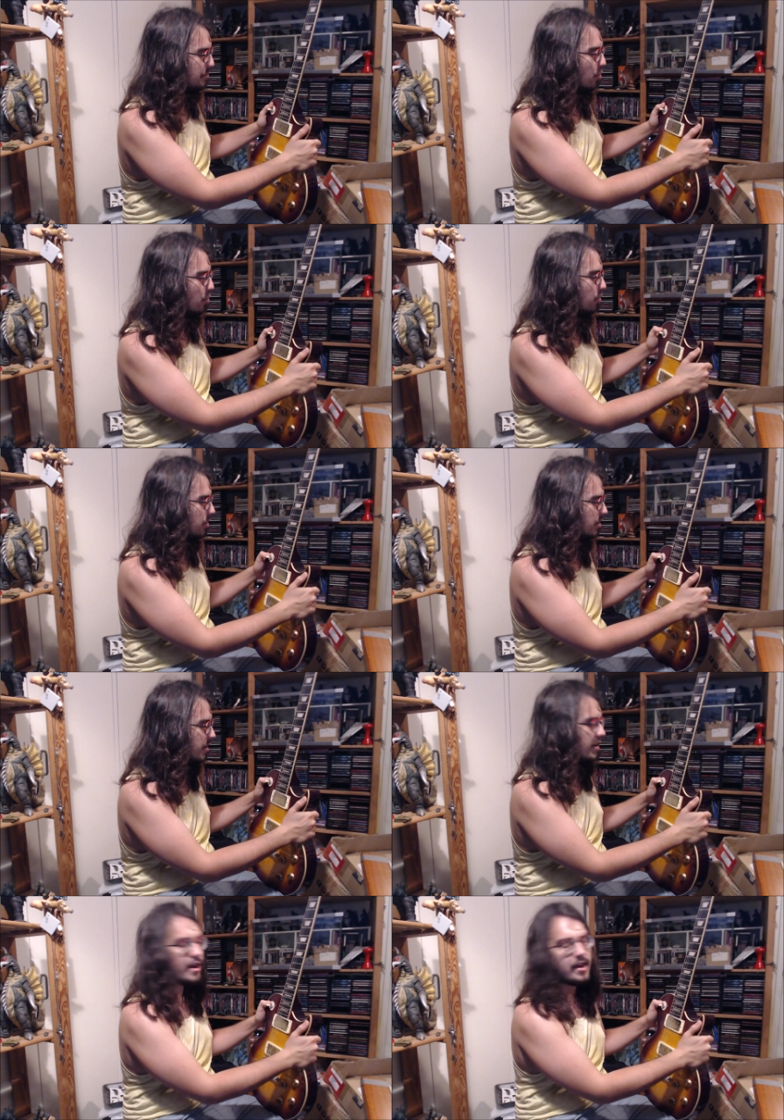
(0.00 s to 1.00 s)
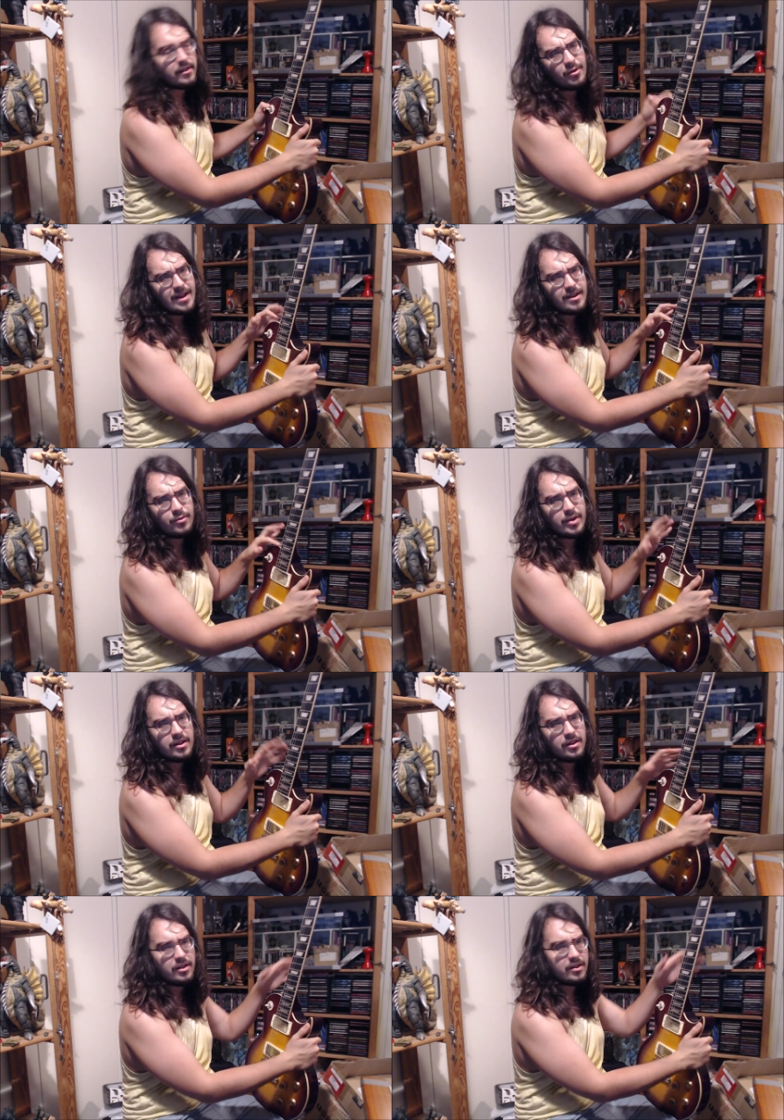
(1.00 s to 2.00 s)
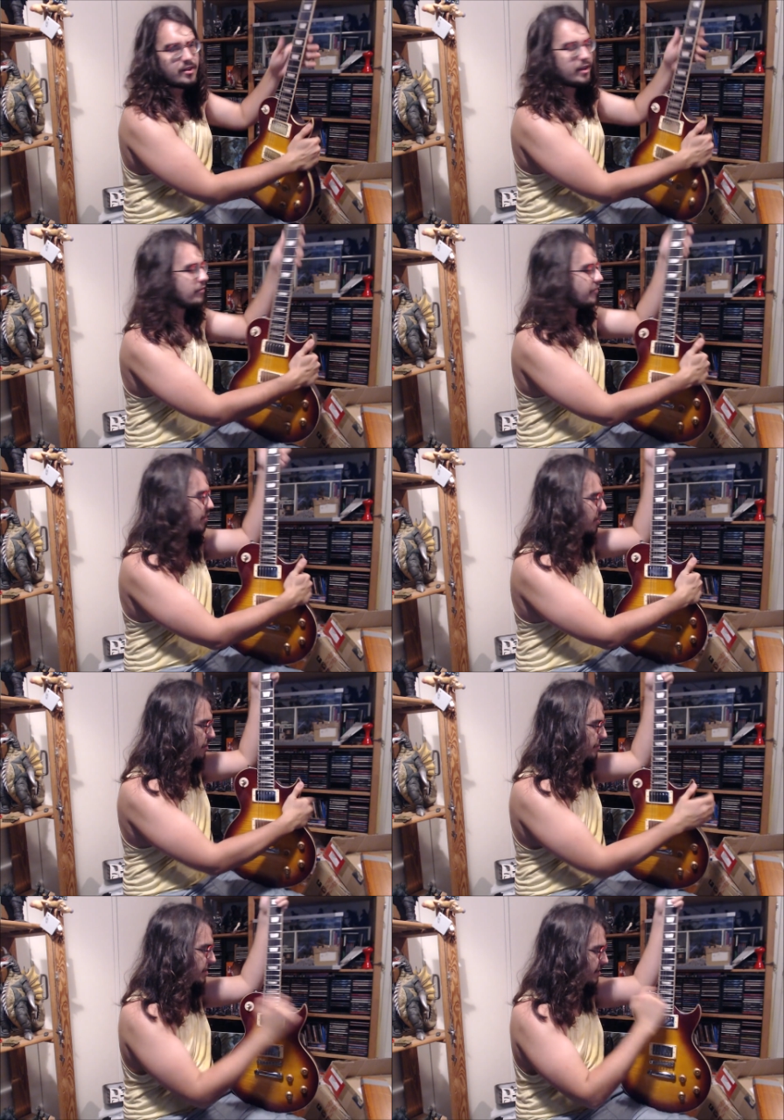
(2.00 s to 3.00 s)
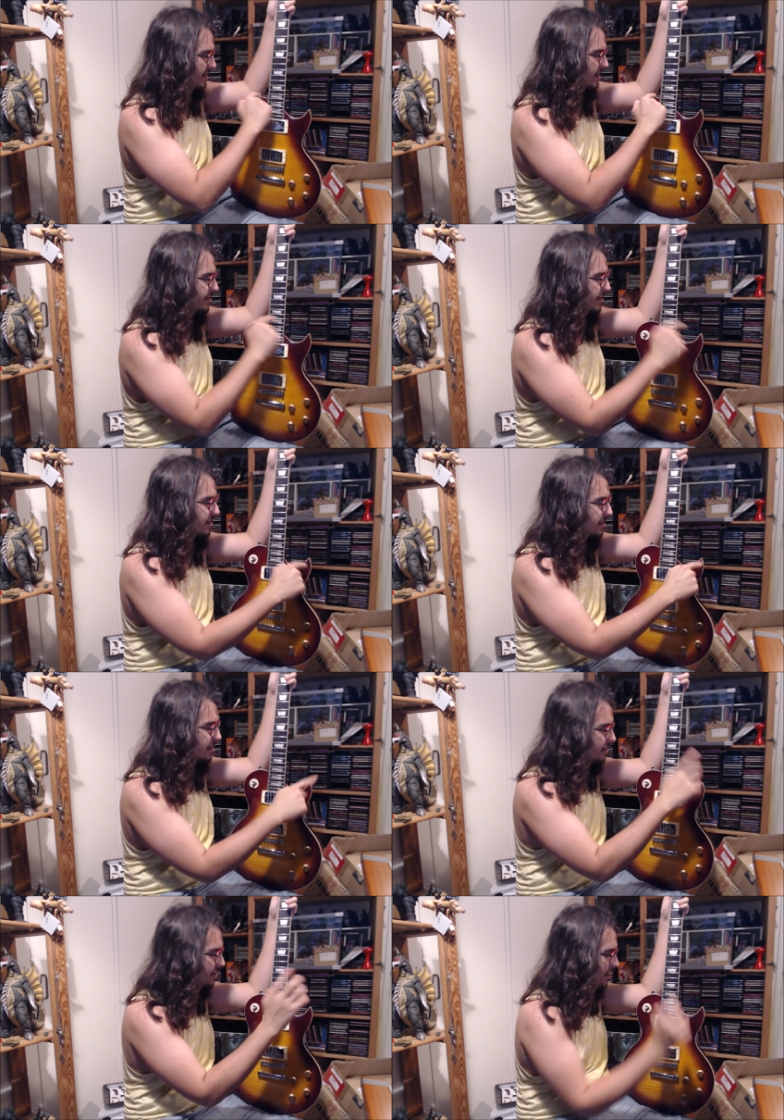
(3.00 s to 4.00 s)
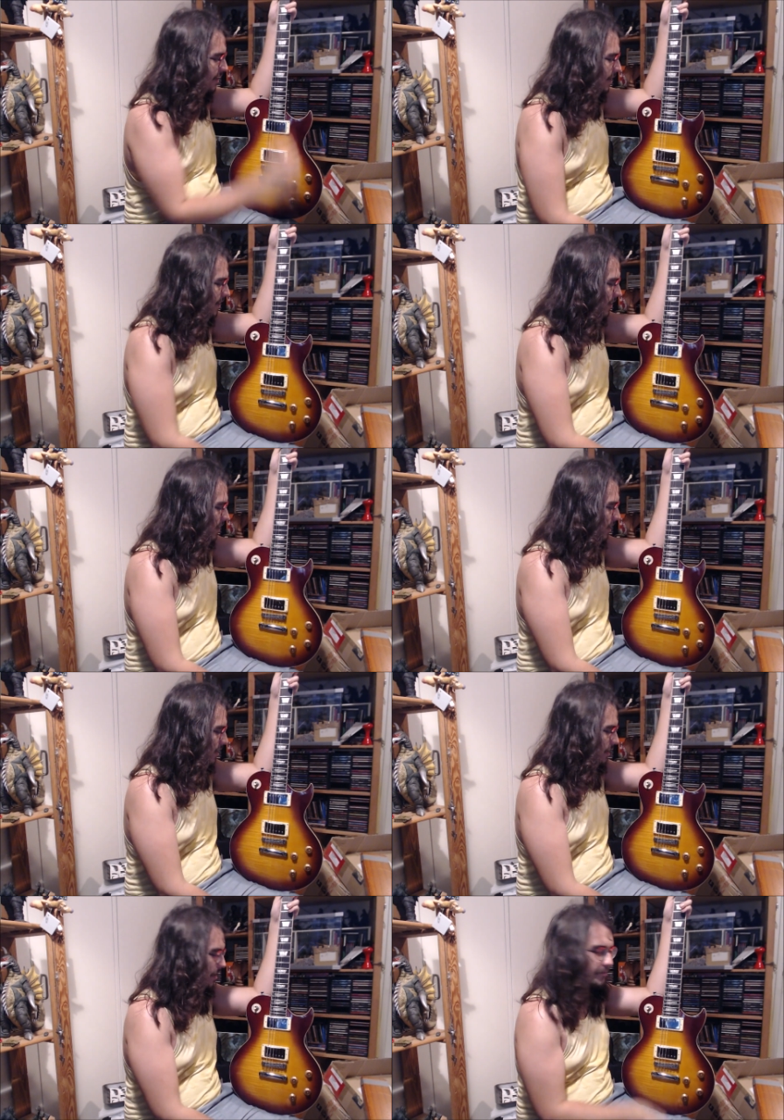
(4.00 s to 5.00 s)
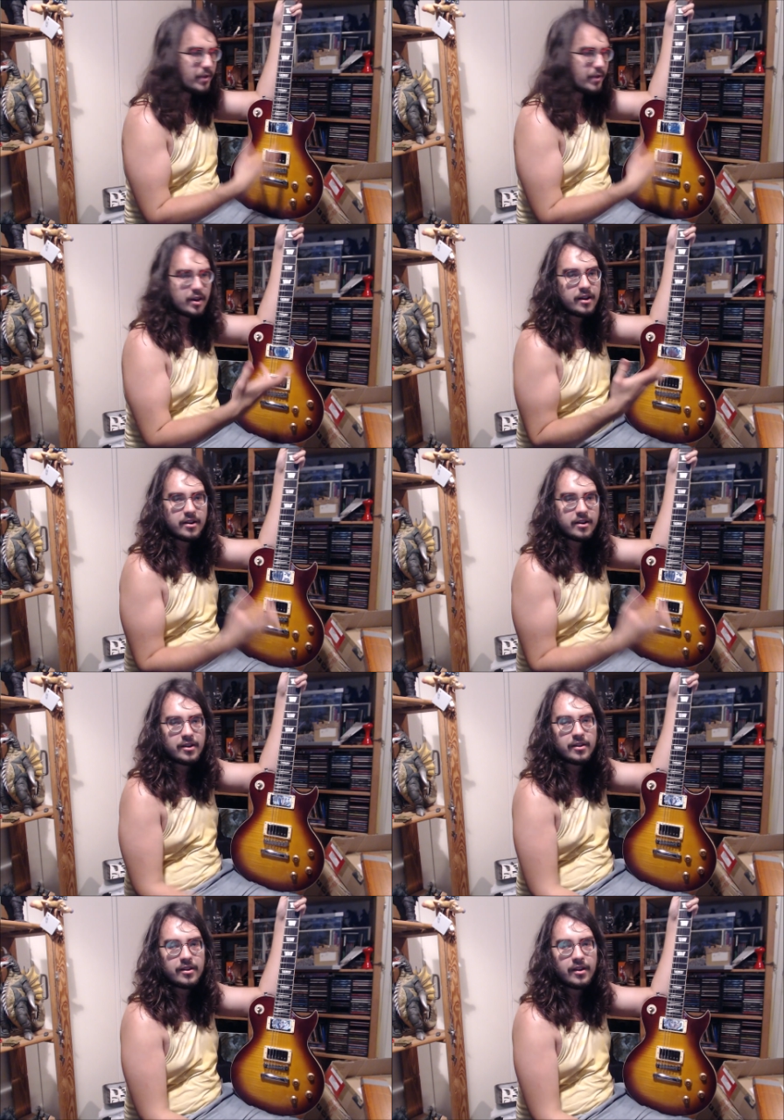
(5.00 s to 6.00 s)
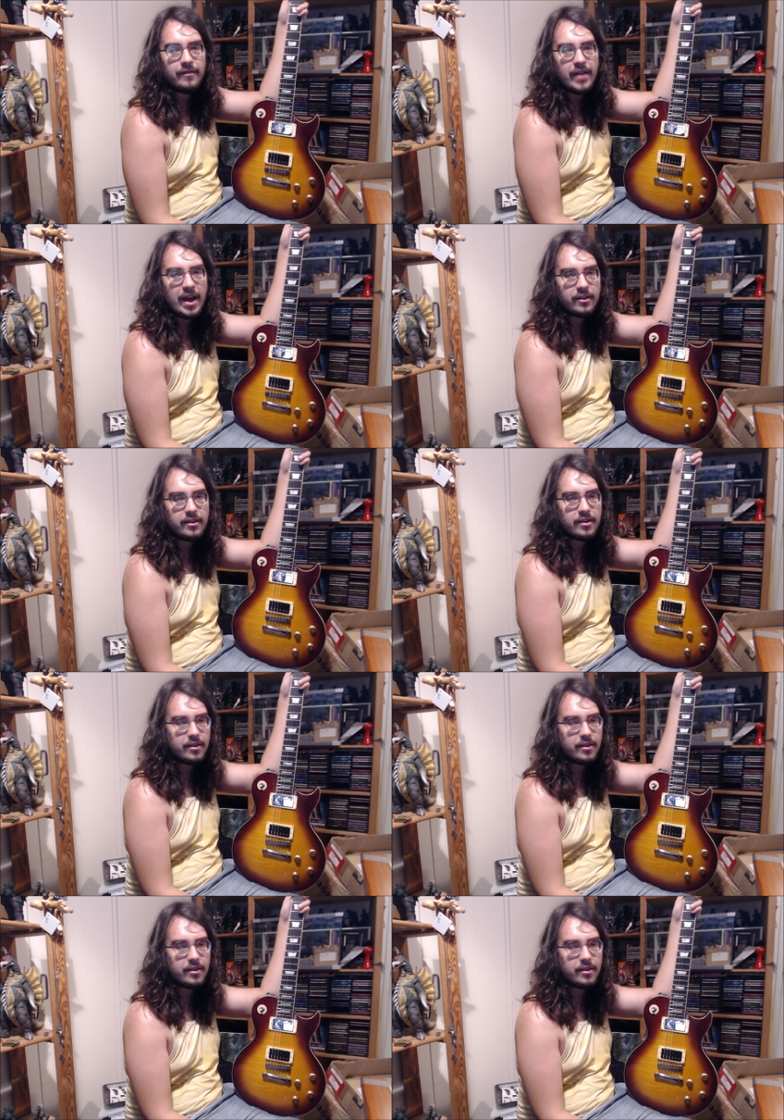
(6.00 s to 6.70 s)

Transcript: Paul. So any real, like, very obvious differences are gonna affect,